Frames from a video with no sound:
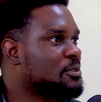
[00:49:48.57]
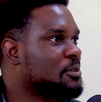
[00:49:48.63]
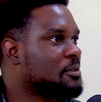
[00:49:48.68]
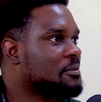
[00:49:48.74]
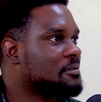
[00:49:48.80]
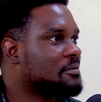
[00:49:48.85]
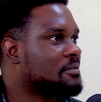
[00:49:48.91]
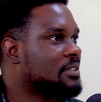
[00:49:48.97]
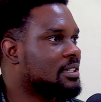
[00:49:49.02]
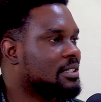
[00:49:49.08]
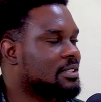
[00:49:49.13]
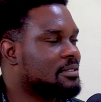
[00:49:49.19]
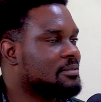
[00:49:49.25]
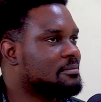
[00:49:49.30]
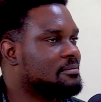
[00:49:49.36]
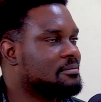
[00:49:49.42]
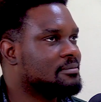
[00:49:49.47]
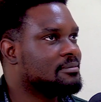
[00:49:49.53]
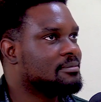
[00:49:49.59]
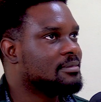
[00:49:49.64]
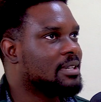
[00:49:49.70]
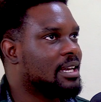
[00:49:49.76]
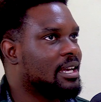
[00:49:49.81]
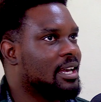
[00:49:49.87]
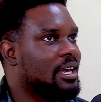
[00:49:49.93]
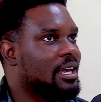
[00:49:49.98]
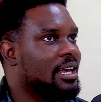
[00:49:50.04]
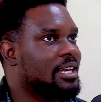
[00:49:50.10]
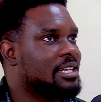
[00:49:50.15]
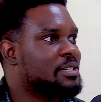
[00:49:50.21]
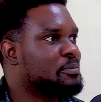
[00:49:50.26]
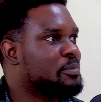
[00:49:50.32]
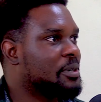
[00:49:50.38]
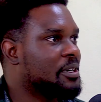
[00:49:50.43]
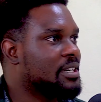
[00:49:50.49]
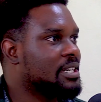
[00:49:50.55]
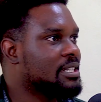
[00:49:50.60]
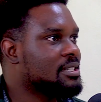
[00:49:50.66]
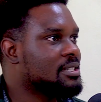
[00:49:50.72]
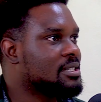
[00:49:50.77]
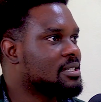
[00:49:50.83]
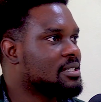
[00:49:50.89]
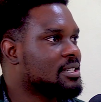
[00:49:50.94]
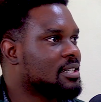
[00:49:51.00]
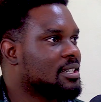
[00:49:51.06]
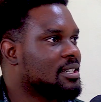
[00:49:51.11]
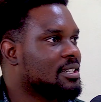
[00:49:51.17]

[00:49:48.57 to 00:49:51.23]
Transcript: of experience.